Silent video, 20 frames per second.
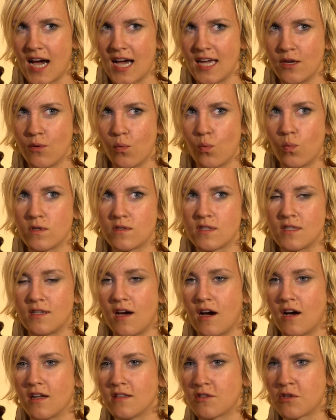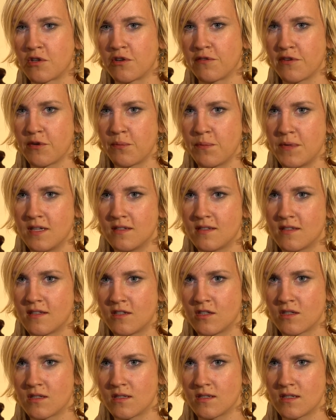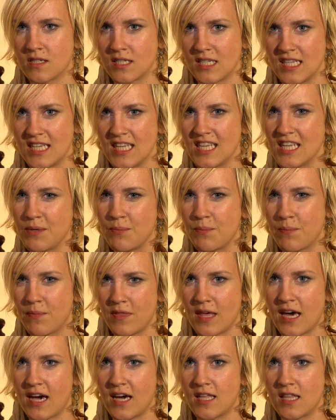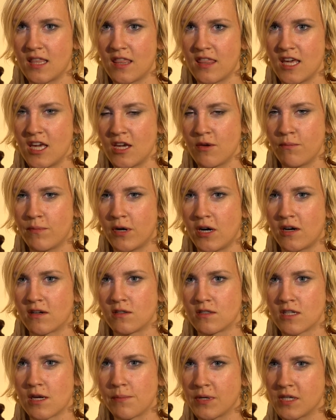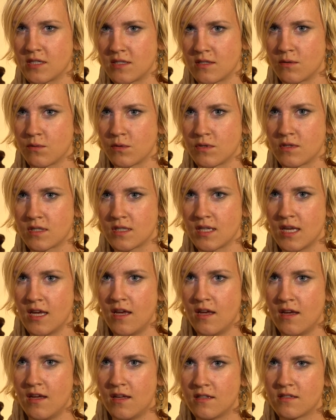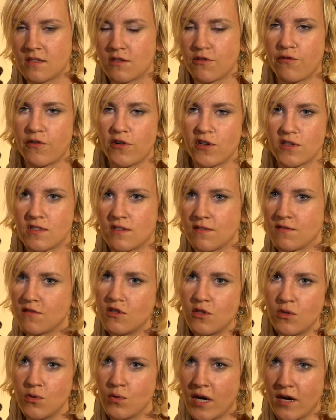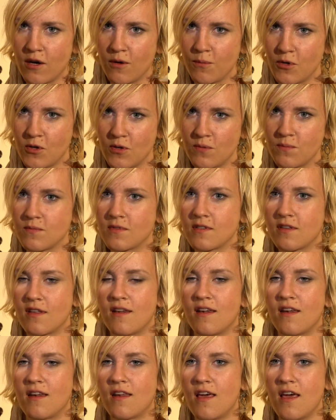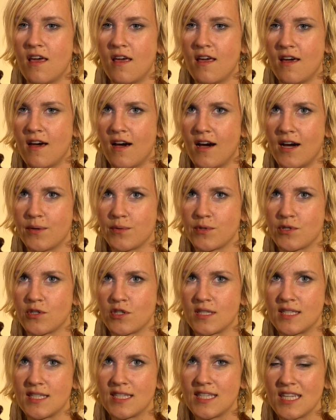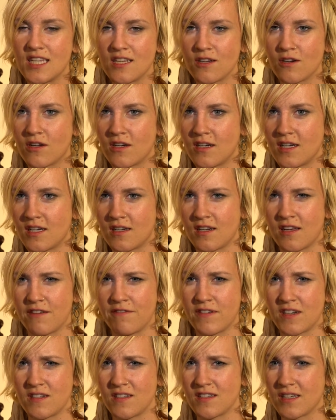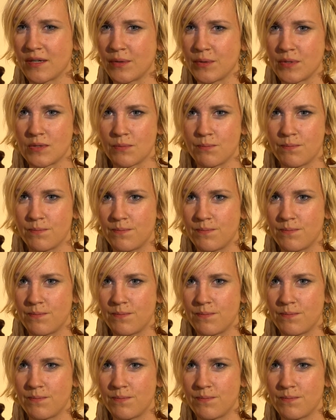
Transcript: it was not serving me to just keep that thing bottled up, because it was, it's the first of two albums and I was just sitting on it and I felt like it was